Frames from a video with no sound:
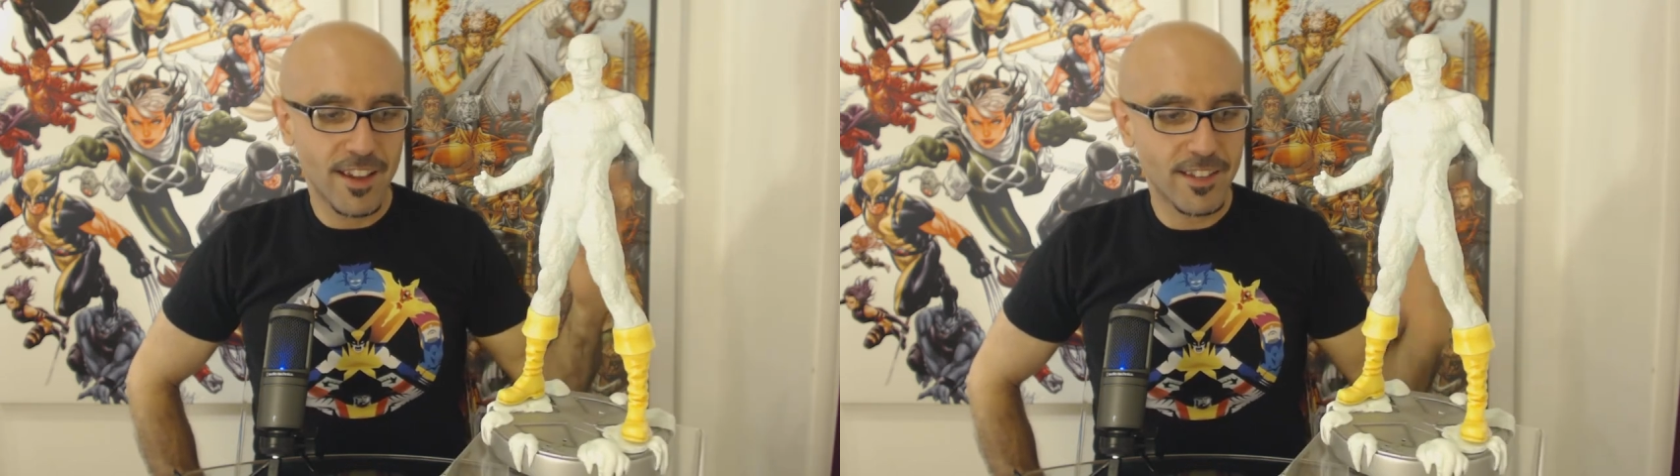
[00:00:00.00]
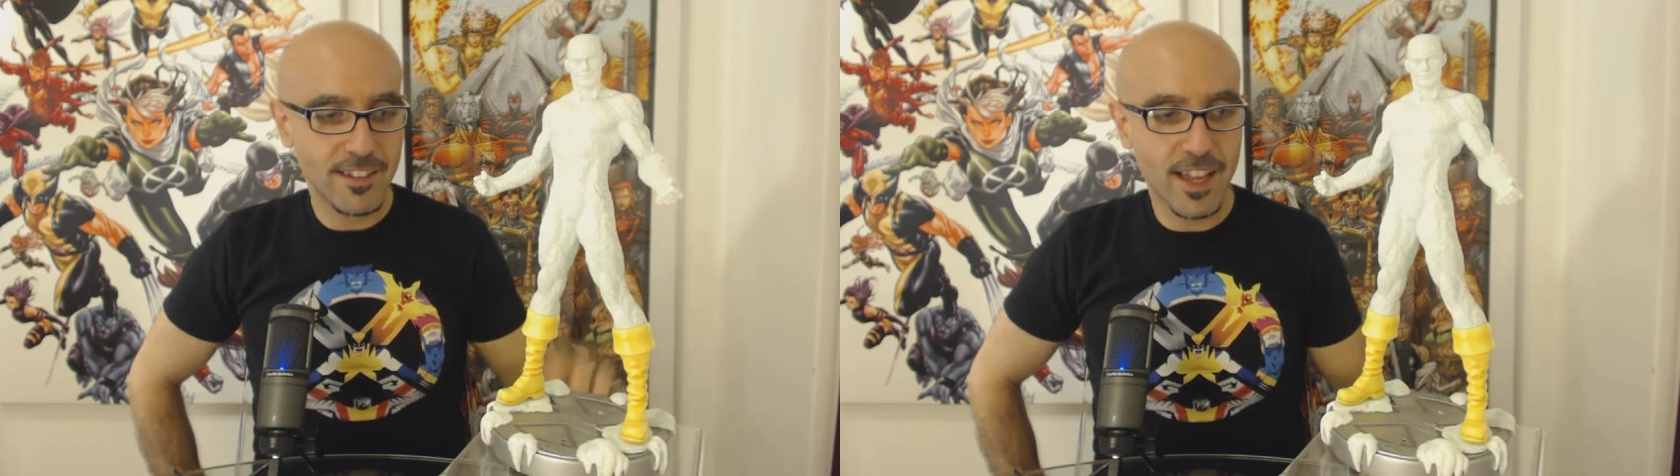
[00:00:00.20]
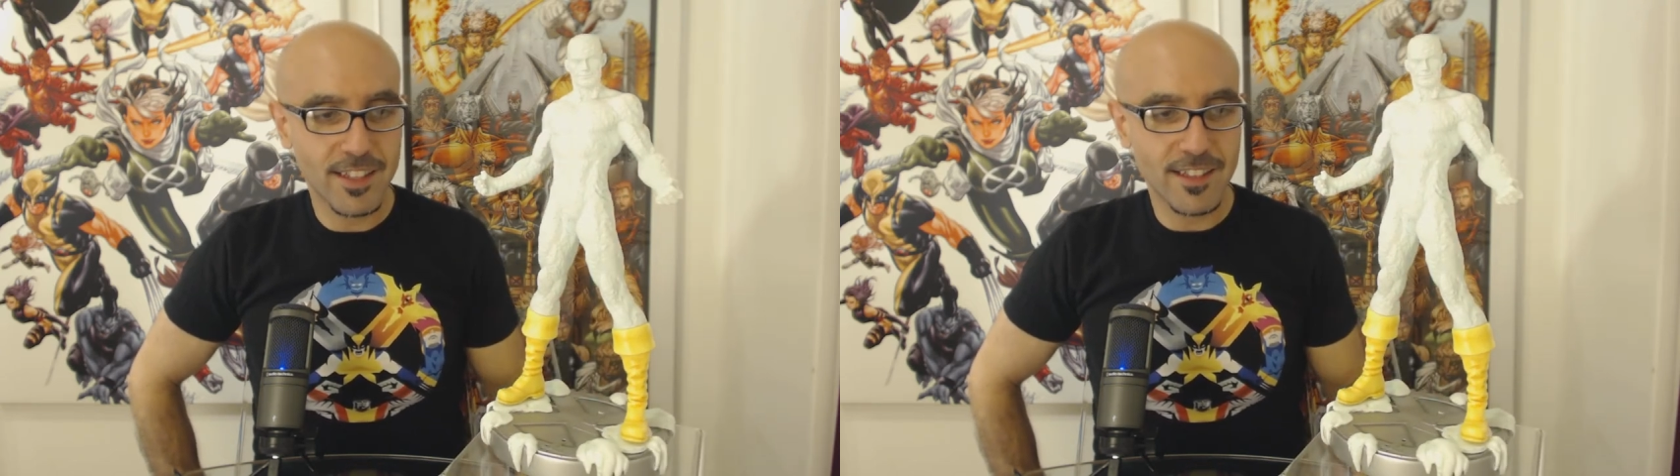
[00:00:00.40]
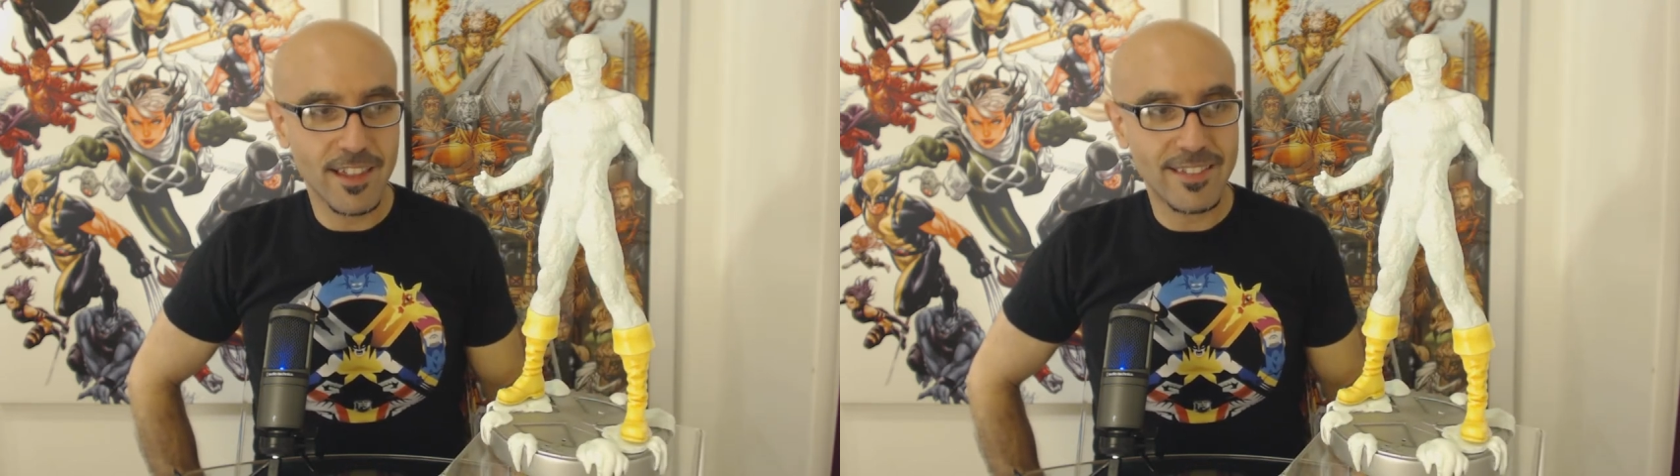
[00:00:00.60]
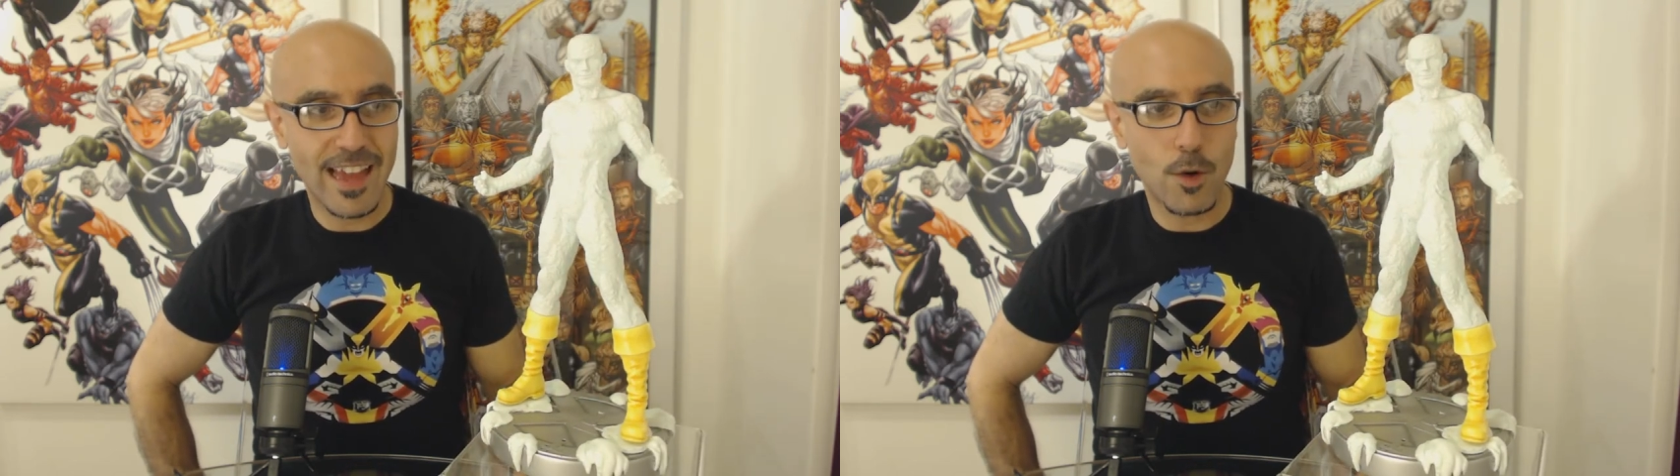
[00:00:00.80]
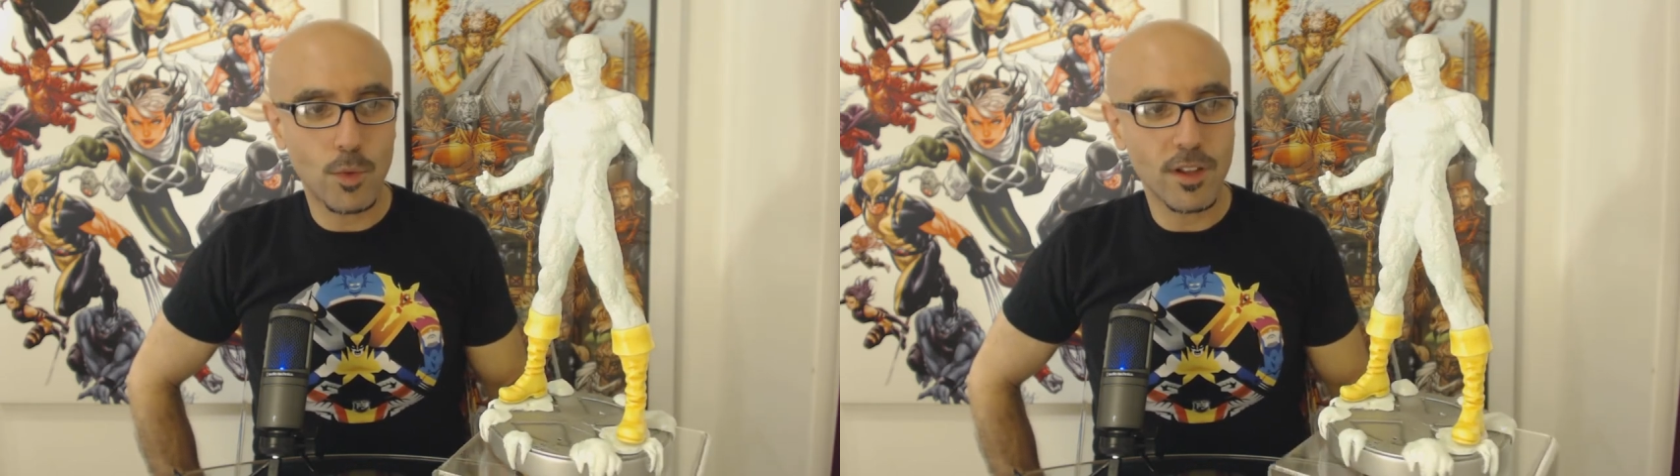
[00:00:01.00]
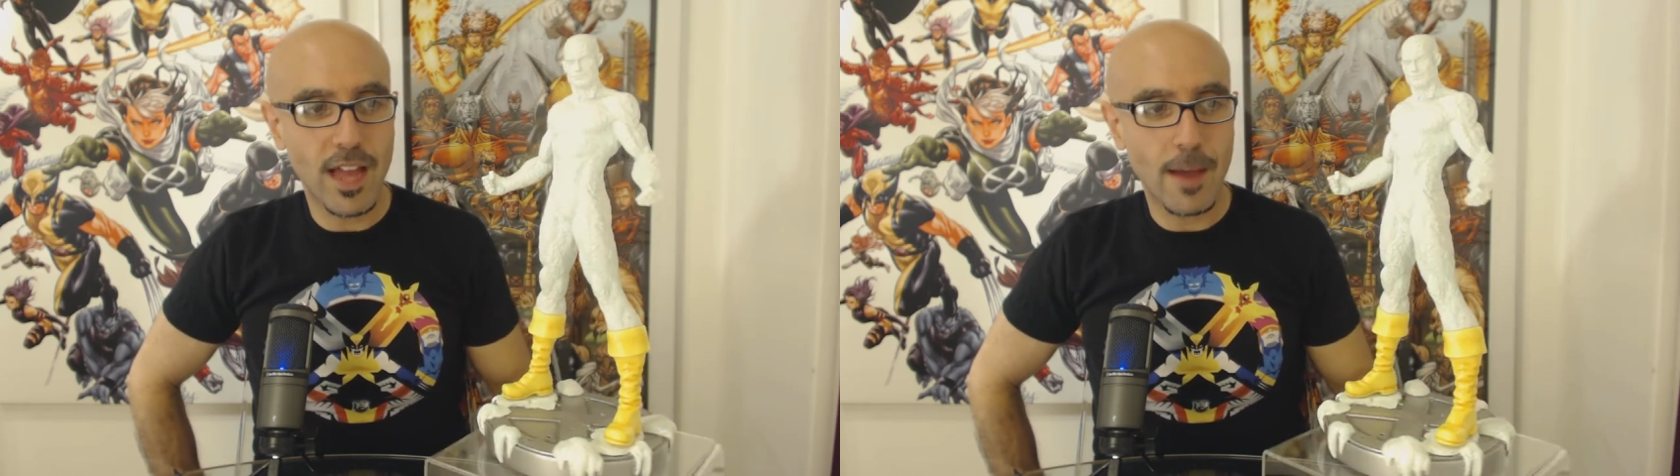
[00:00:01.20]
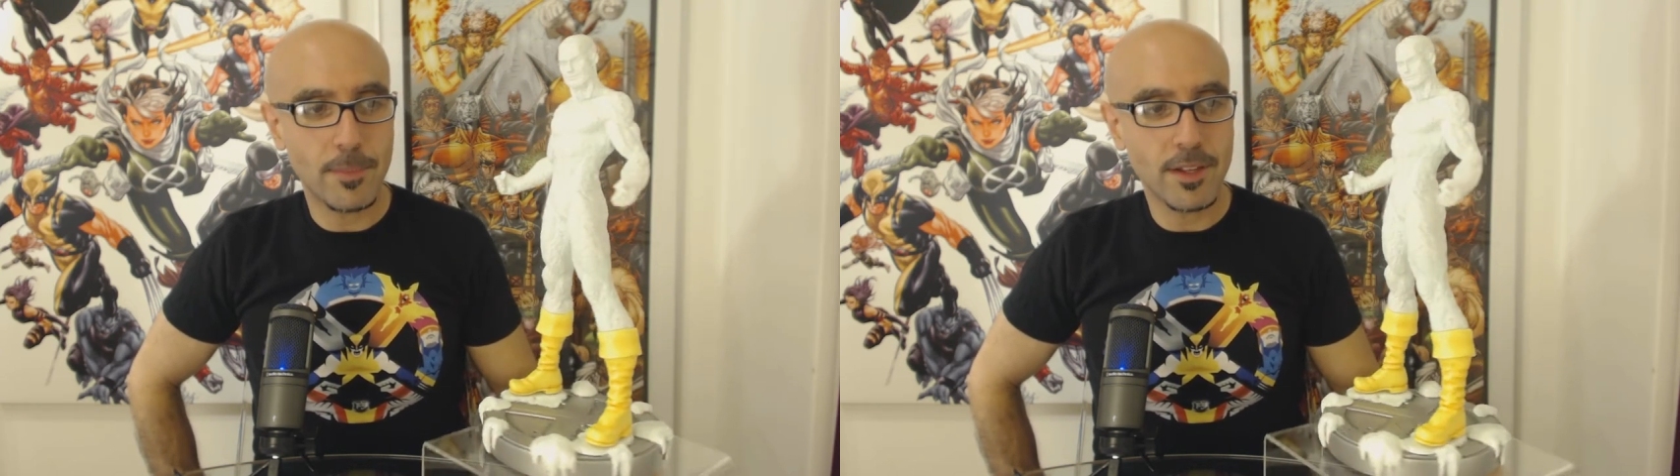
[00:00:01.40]
it's likely that that will
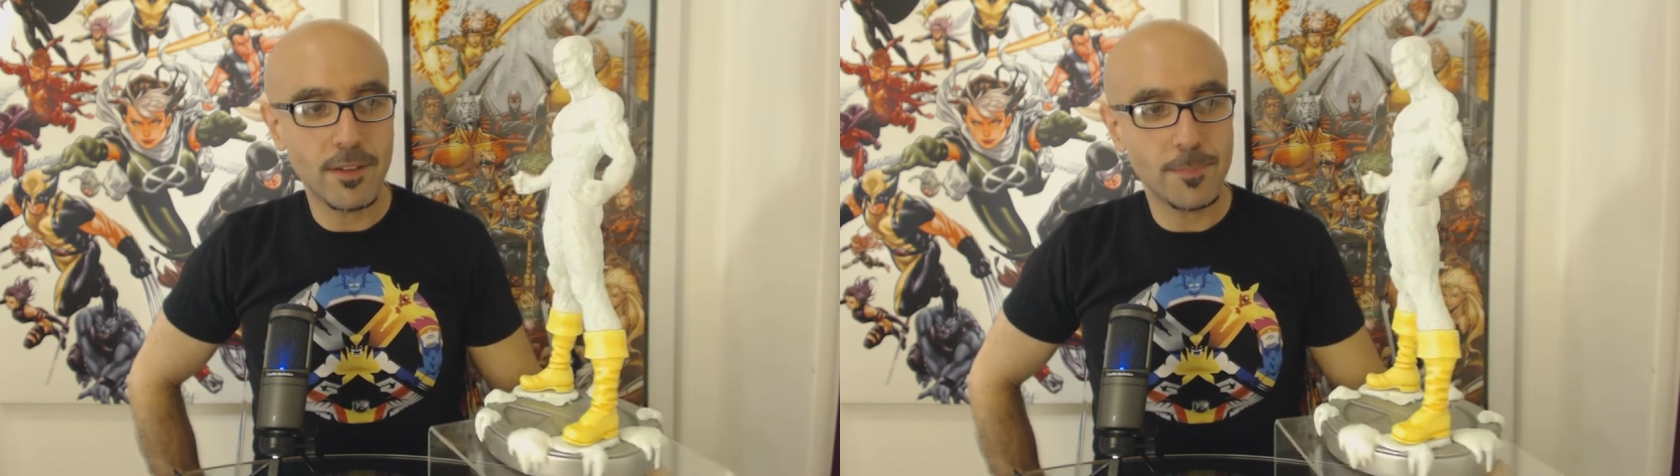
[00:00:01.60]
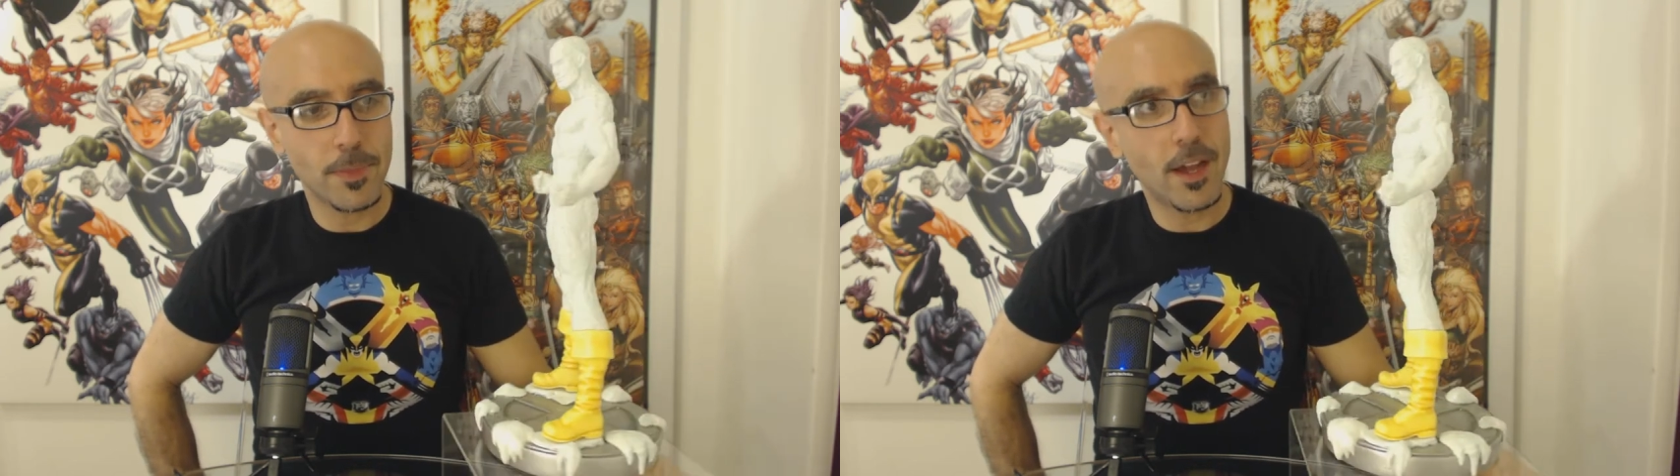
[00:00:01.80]
happen.